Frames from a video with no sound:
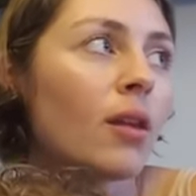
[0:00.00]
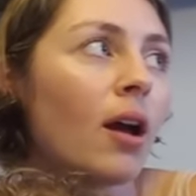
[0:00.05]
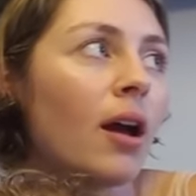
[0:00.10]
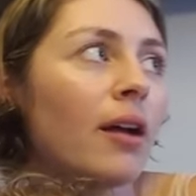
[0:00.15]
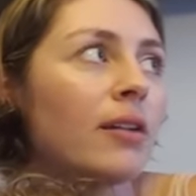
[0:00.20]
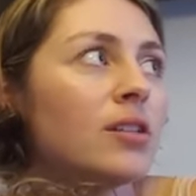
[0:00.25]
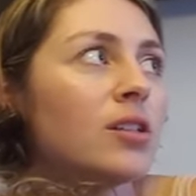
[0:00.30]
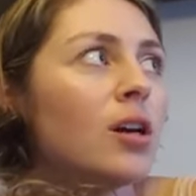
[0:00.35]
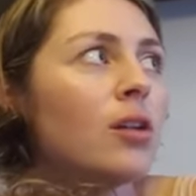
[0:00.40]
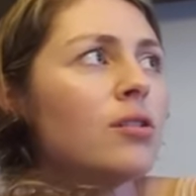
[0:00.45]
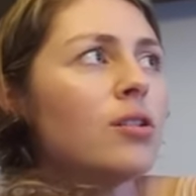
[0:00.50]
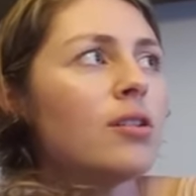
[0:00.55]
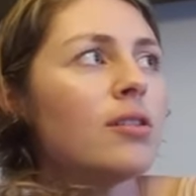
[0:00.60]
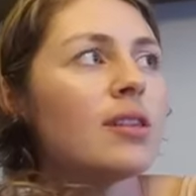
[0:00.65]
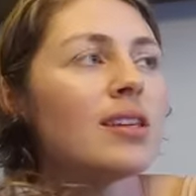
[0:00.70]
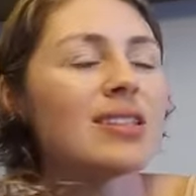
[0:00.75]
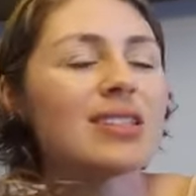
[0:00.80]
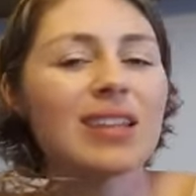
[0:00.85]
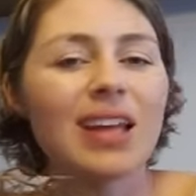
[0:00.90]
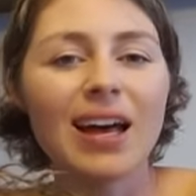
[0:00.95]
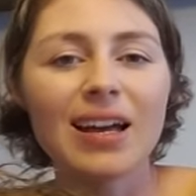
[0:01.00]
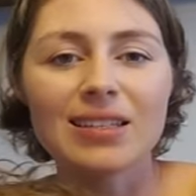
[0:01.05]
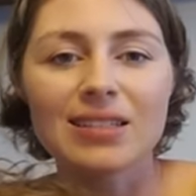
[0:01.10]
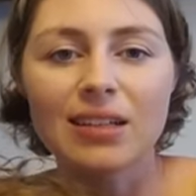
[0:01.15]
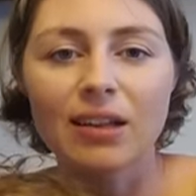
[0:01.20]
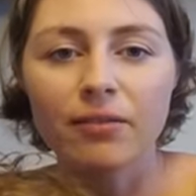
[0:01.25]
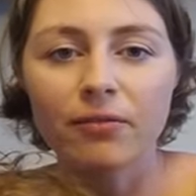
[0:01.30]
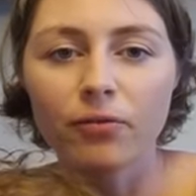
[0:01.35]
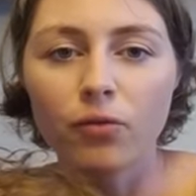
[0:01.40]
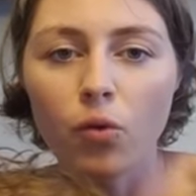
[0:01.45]
I showed you this last
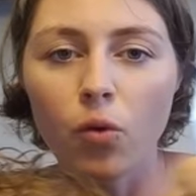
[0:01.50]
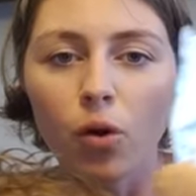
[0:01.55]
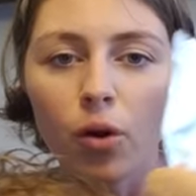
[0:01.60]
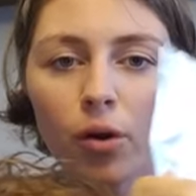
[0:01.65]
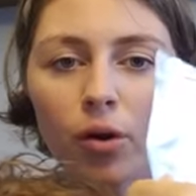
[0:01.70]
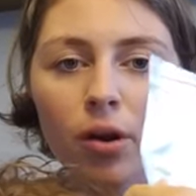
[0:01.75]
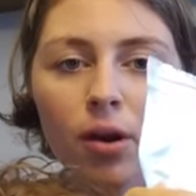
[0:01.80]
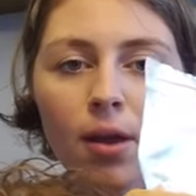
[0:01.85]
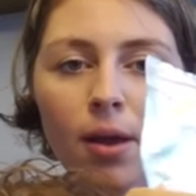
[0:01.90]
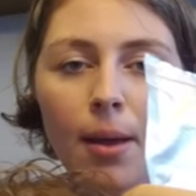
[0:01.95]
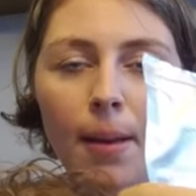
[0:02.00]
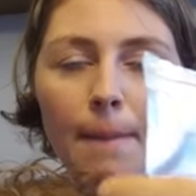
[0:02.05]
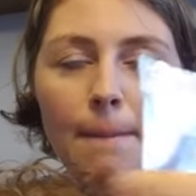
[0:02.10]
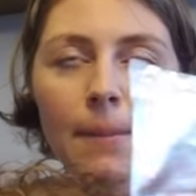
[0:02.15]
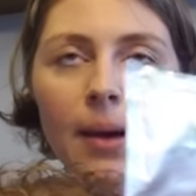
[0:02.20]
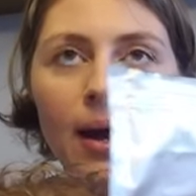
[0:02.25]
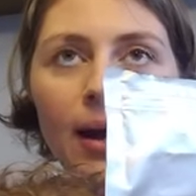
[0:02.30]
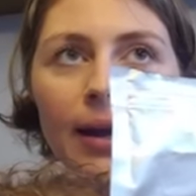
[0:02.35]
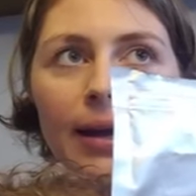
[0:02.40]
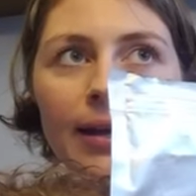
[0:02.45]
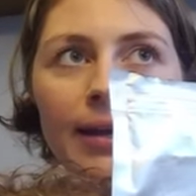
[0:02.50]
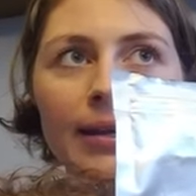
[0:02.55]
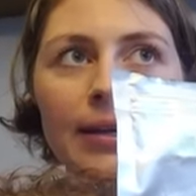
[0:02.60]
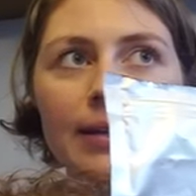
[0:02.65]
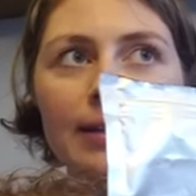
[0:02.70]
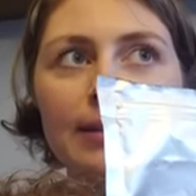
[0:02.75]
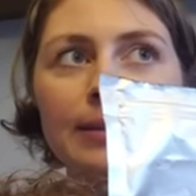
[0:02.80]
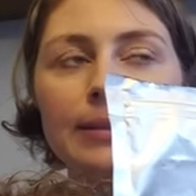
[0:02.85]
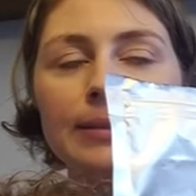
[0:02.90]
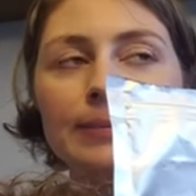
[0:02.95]
time for my
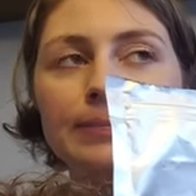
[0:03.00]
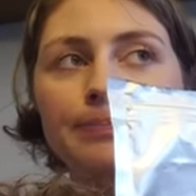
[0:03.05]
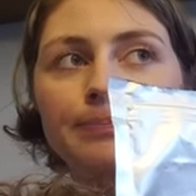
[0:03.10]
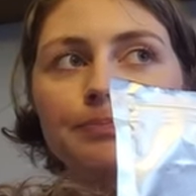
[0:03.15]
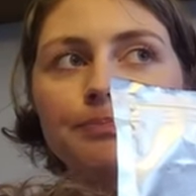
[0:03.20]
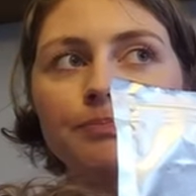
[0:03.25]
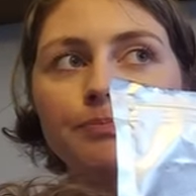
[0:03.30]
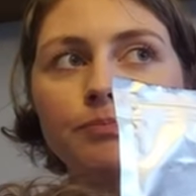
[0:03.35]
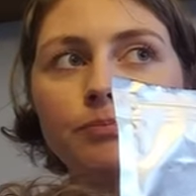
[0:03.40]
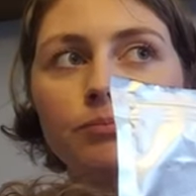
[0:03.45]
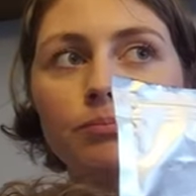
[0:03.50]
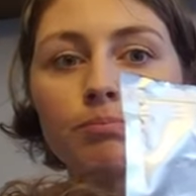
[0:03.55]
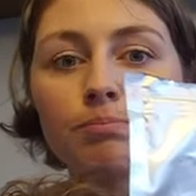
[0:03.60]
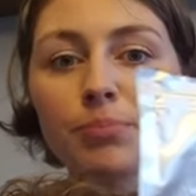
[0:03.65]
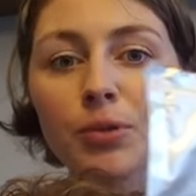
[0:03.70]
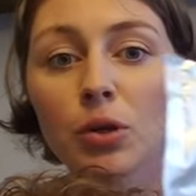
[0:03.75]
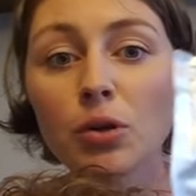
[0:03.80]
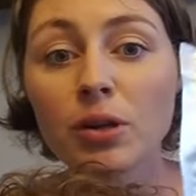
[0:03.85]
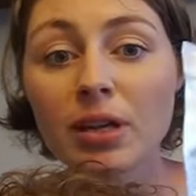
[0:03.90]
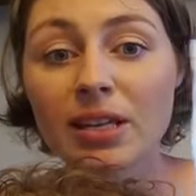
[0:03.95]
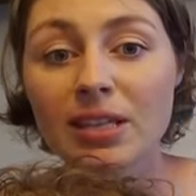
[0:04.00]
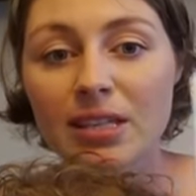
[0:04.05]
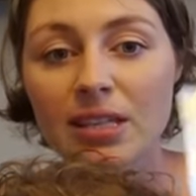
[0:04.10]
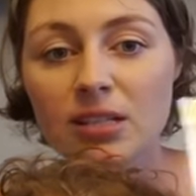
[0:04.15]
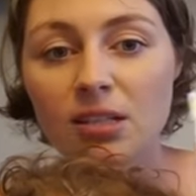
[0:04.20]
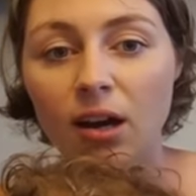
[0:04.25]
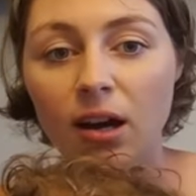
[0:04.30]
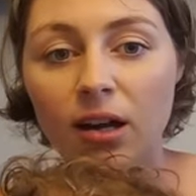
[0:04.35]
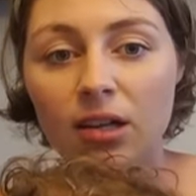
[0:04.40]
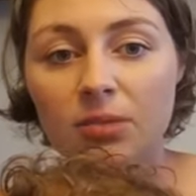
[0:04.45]
um, beauty
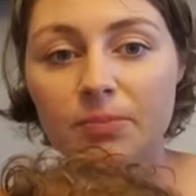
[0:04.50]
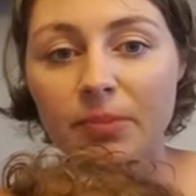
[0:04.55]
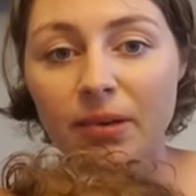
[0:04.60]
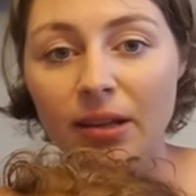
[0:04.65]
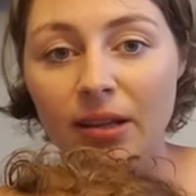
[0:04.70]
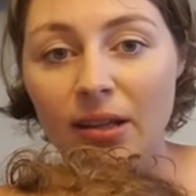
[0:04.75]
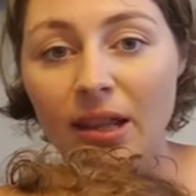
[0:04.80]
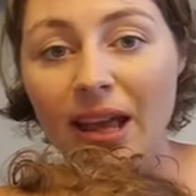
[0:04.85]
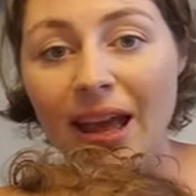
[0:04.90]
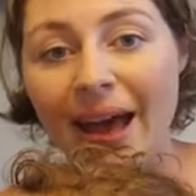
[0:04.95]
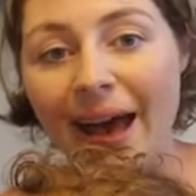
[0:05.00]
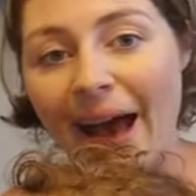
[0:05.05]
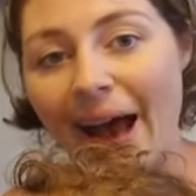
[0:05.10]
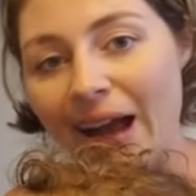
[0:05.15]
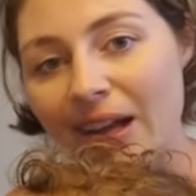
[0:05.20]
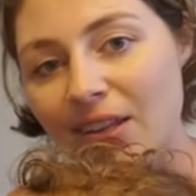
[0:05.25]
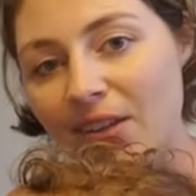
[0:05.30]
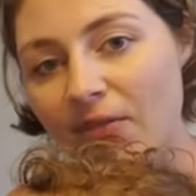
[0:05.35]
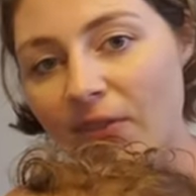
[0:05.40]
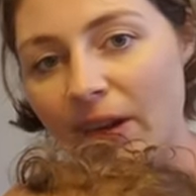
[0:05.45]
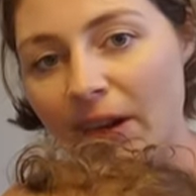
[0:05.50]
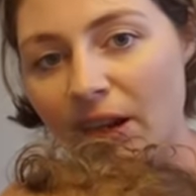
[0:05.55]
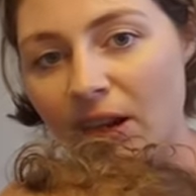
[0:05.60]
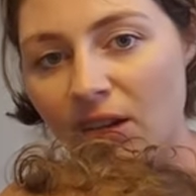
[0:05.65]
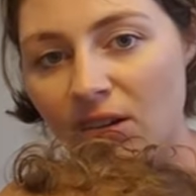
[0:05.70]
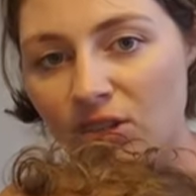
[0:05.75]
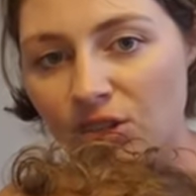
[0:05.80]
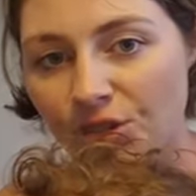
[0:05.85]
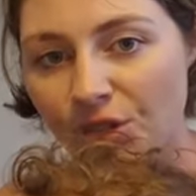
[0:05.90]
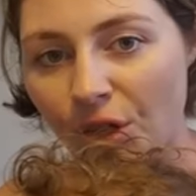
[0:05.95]
detox, but
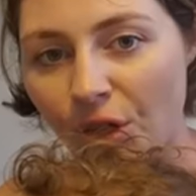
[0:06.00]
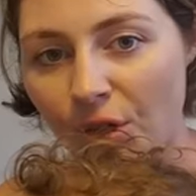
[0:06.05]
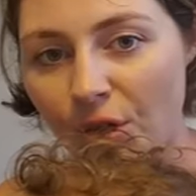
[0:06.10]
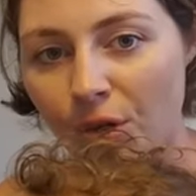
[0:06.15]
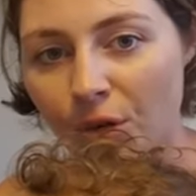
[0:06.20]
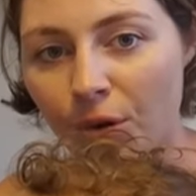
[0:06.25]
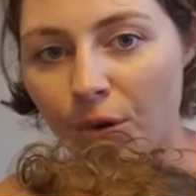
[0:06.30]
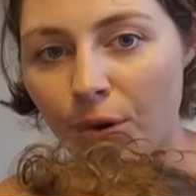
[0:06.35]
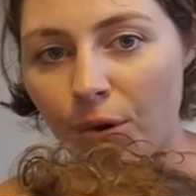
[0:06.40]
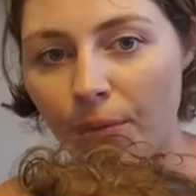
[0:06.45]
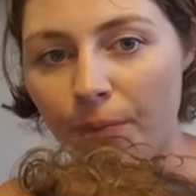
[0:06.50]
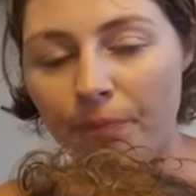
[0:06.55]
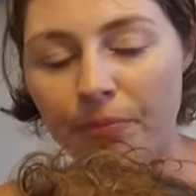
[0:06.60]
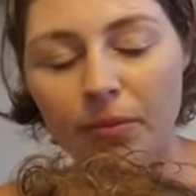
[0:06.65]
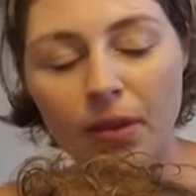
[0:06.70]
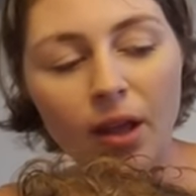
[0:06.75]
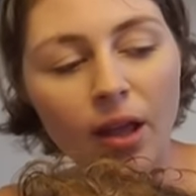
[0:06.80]
activated charcoal.